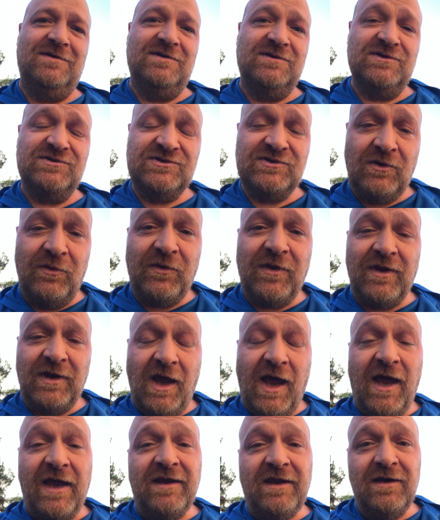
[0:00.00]
so that
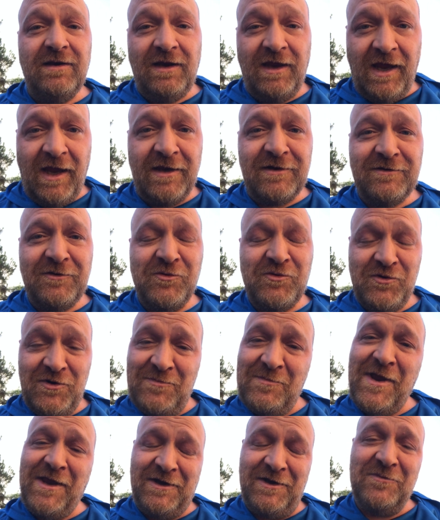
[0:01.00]
I can get
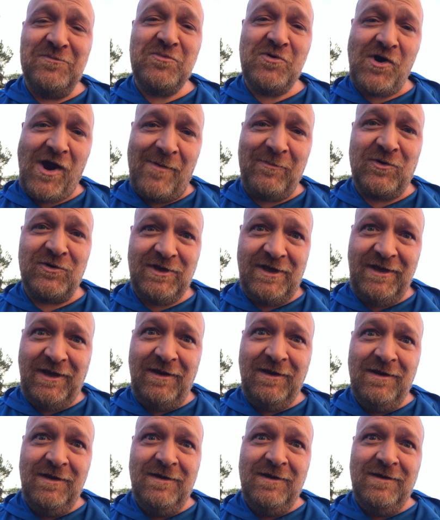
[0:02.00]
cremated properly
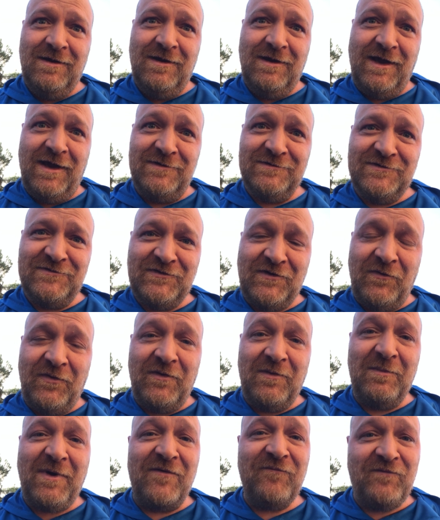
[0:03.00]
and so
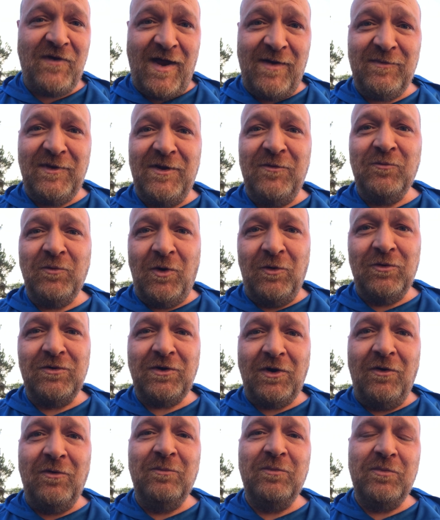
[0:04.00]
that my family won't
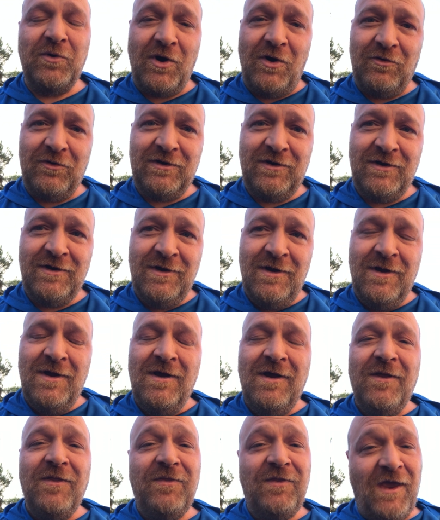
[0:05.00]
go broke.
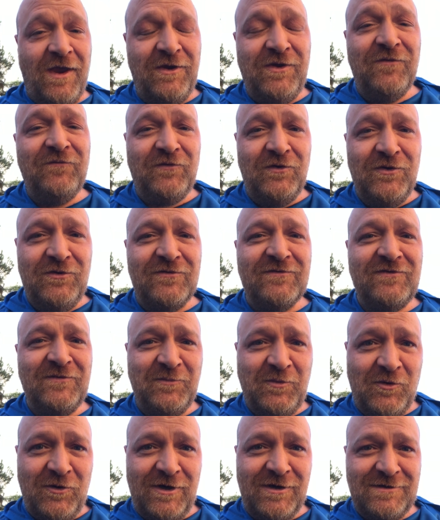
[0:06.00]
Thank you for your
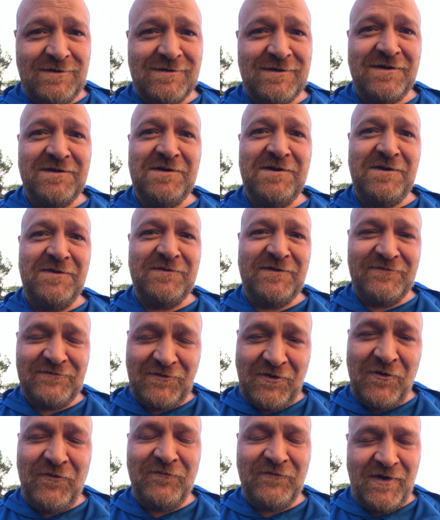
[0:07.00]
support in this
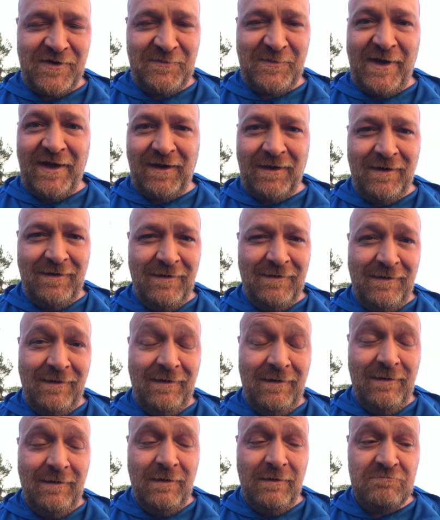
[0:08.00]
GoFundMe
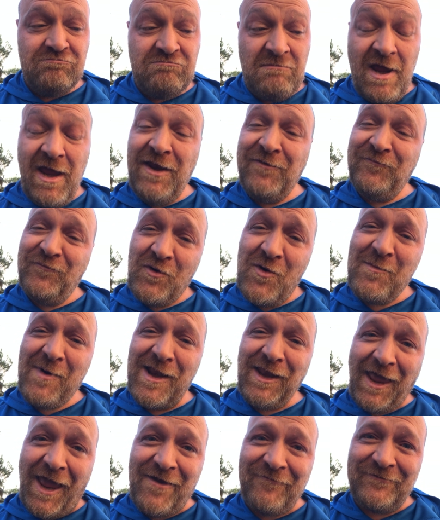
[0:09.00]
and for my
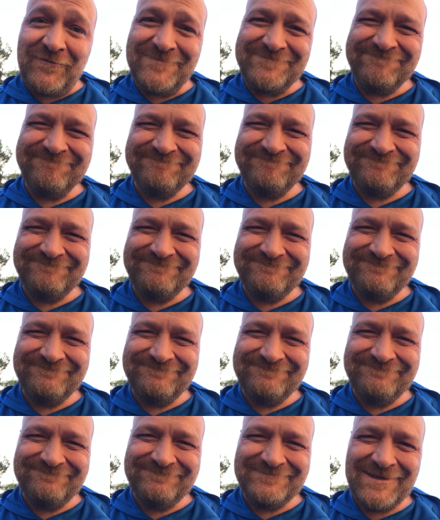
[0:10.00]
life.
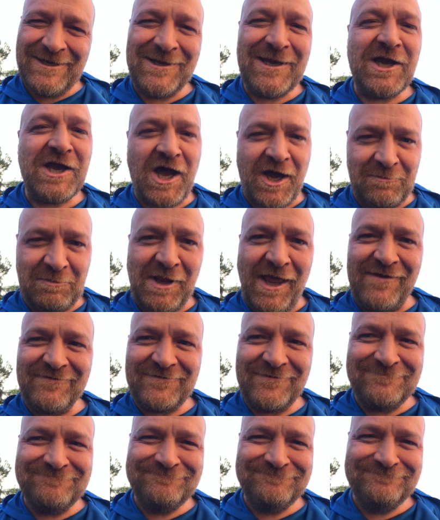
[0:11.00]
God bless.